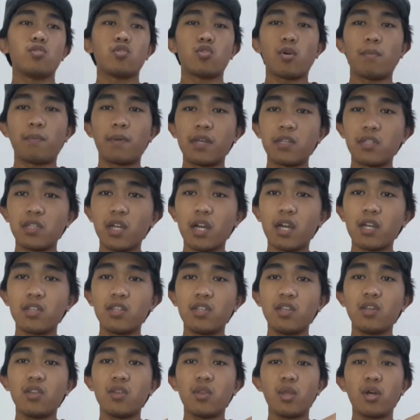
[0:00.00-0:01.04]
So a basic
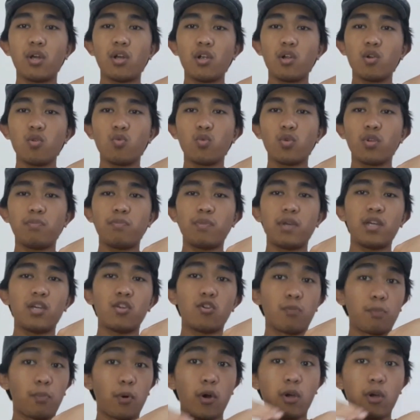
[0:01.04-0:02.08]
idea there will be
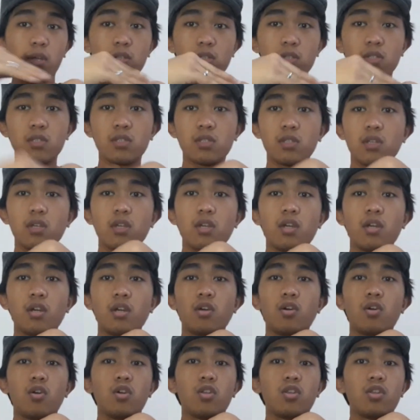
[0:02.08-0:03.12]
your points
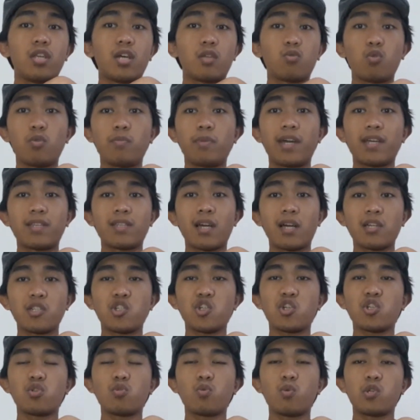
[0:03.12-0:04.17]
that will be
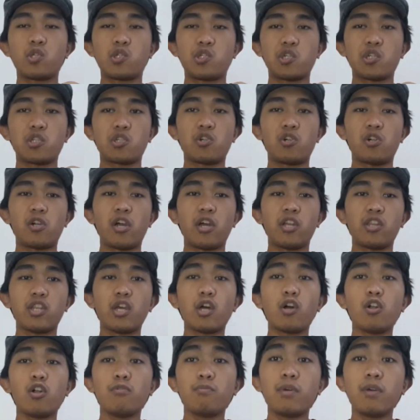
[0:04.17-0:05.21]
attaching to each other, and
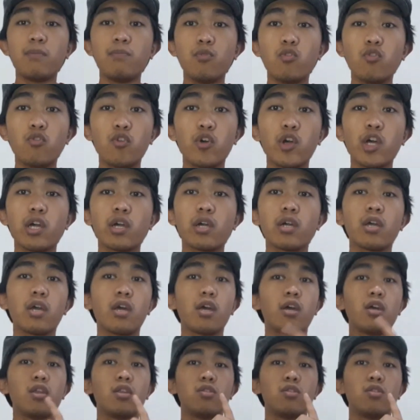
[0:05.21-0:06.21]
they will be moving